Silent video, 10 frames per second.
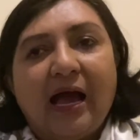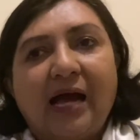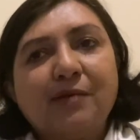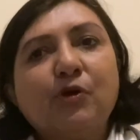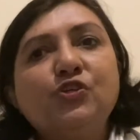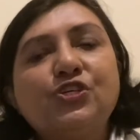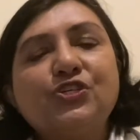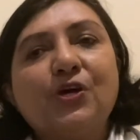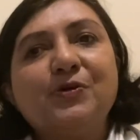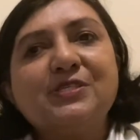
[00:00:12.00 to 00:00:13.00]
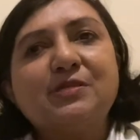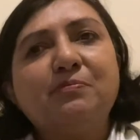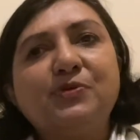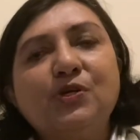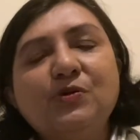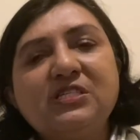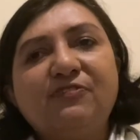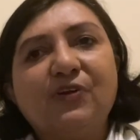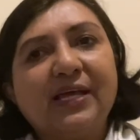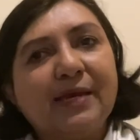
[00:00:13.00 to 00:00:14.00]
And I'm going to show you some
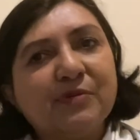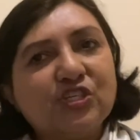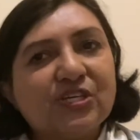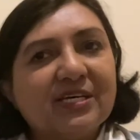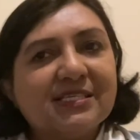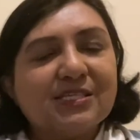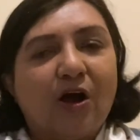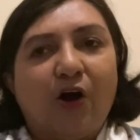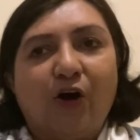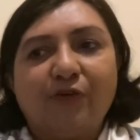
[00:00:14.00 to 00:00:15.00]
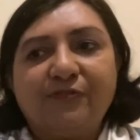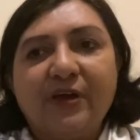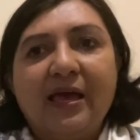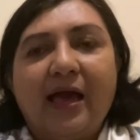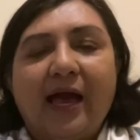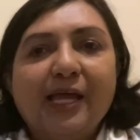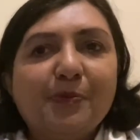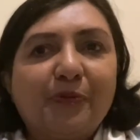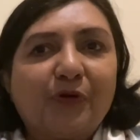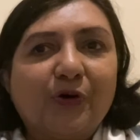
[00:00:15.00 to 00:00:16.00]
beautiful images of
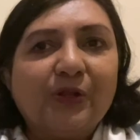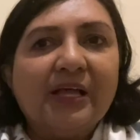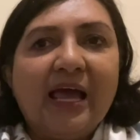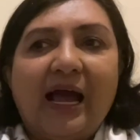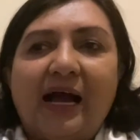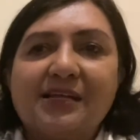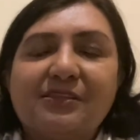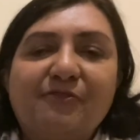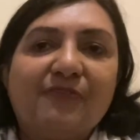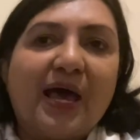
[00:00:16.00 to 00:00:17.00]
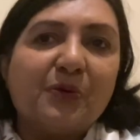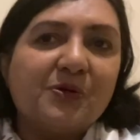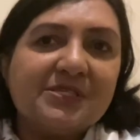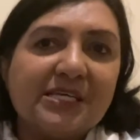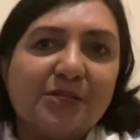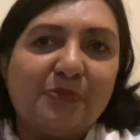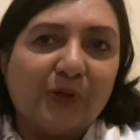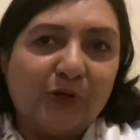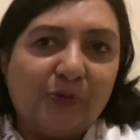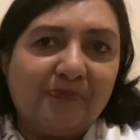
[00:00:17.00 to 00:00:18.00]
April and the flowers in
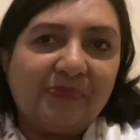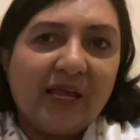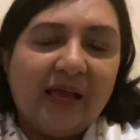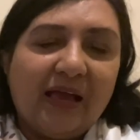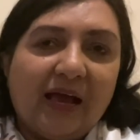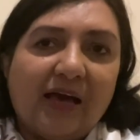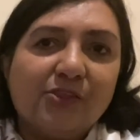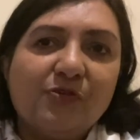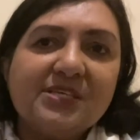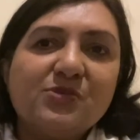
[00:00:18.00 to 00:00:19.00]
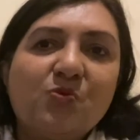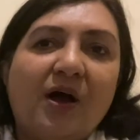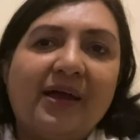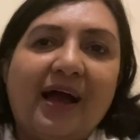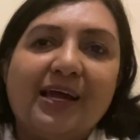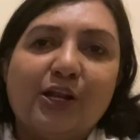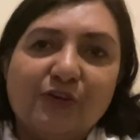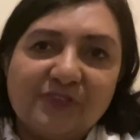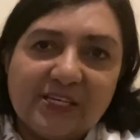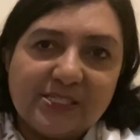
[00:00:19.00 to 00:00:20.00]
bloom. And the reason why I
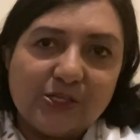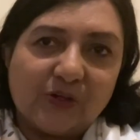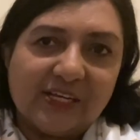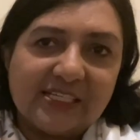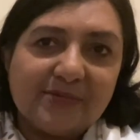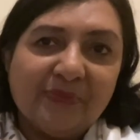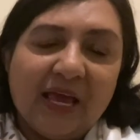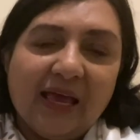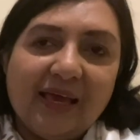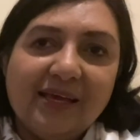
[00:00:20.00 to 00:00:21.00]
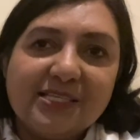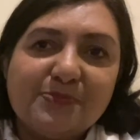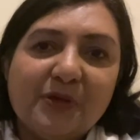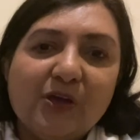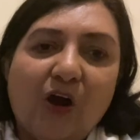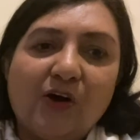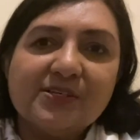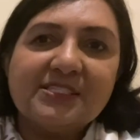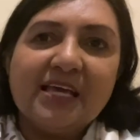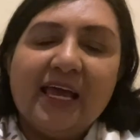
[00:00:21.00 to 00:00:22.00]
love this sonnet is because